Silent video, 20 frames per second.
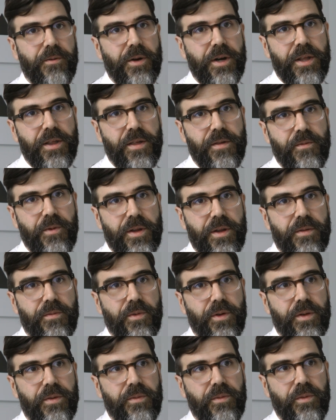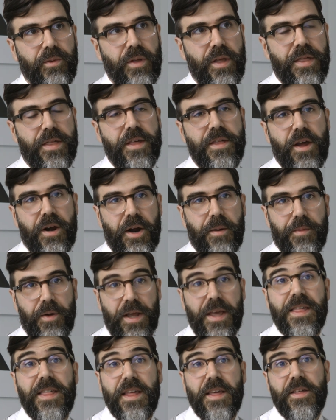What is what what is this an op-
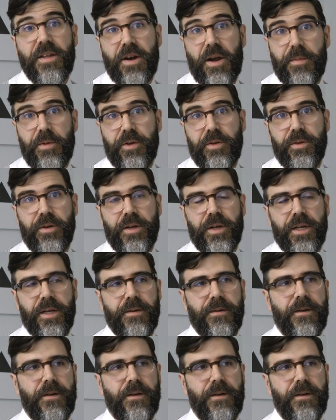is this an opportunity?